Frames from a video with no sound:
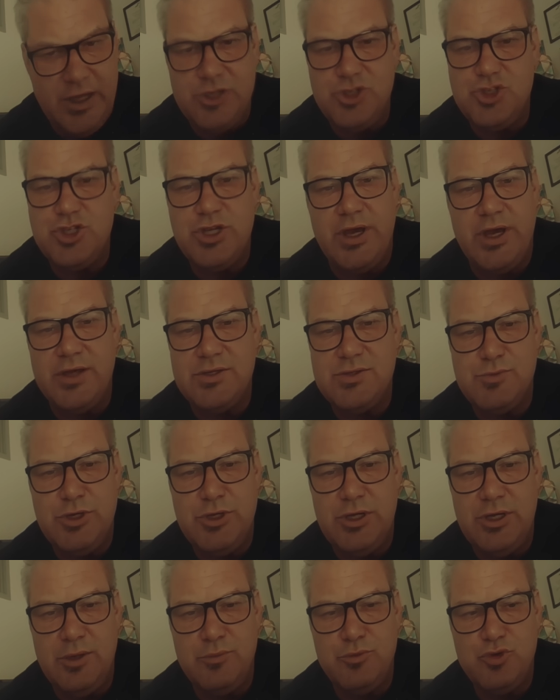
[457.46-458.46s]
Hi,
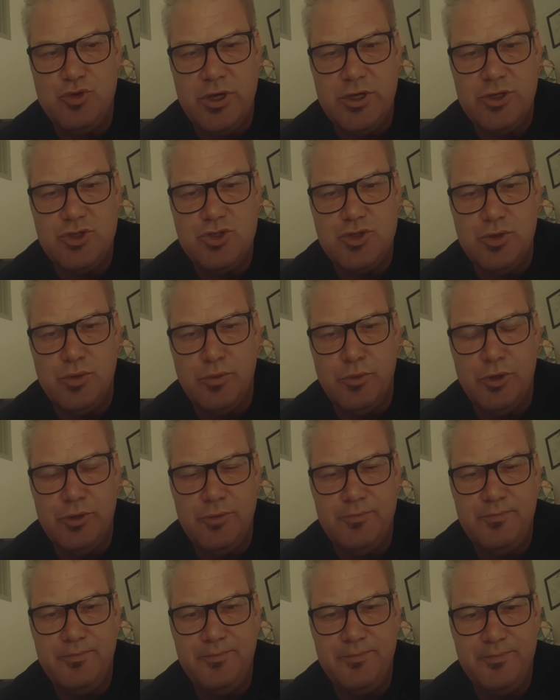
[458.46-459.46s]
Jasmin. I'm Gregg
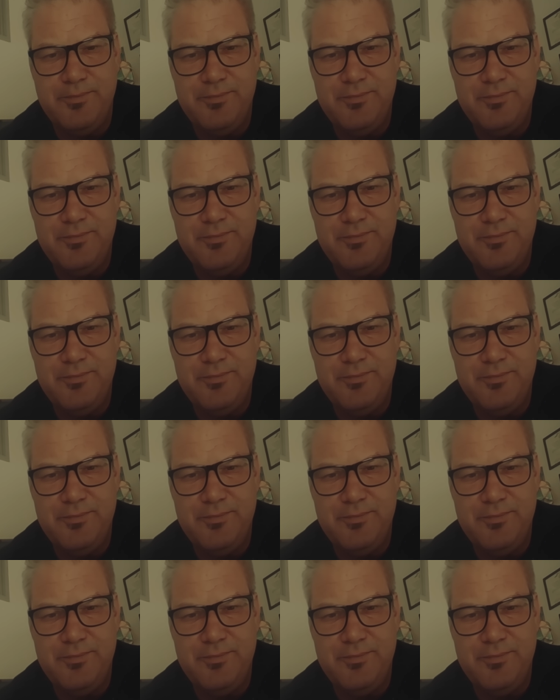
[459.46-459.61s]
Schumer.